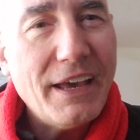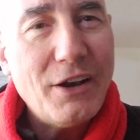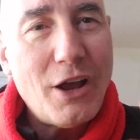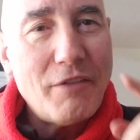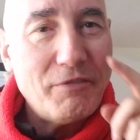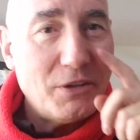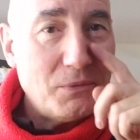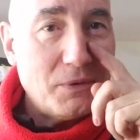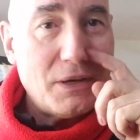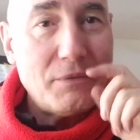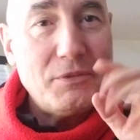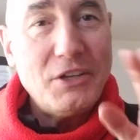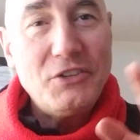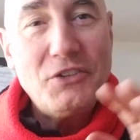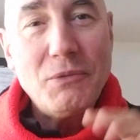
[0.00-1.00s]
often when I'm
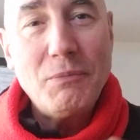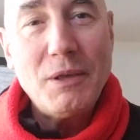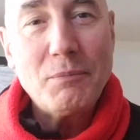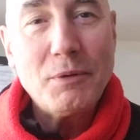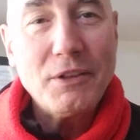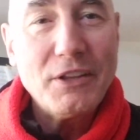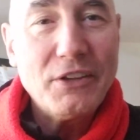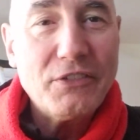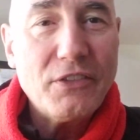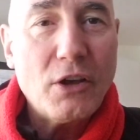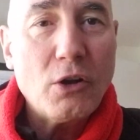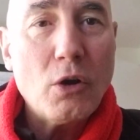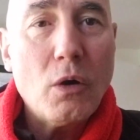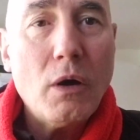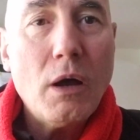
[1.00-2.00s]
teaching people this, they'll
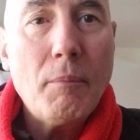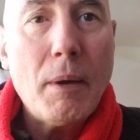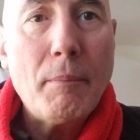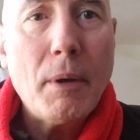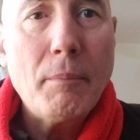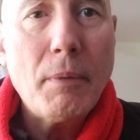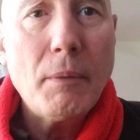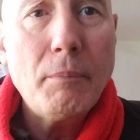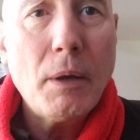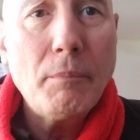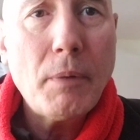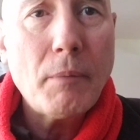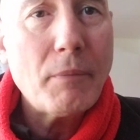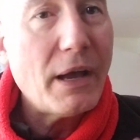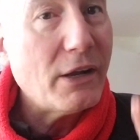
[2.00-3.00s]
go up, up, up, up,
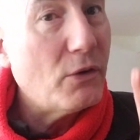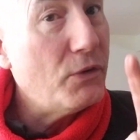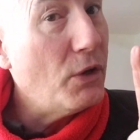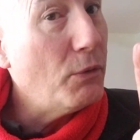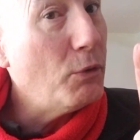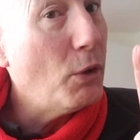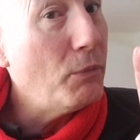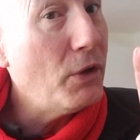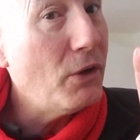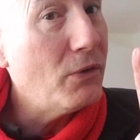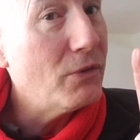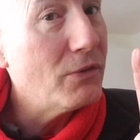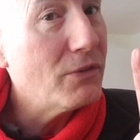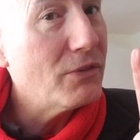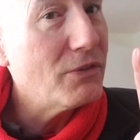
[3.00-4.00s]
up, up. I go,
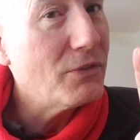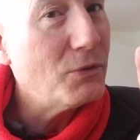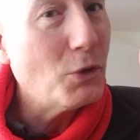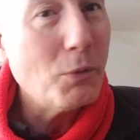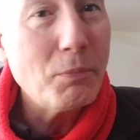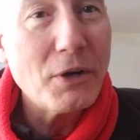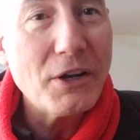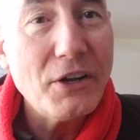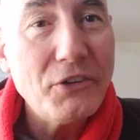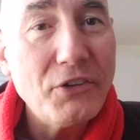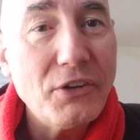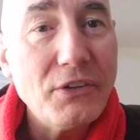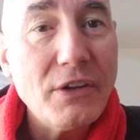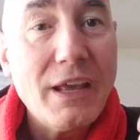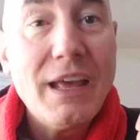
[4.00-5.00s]
no percussion.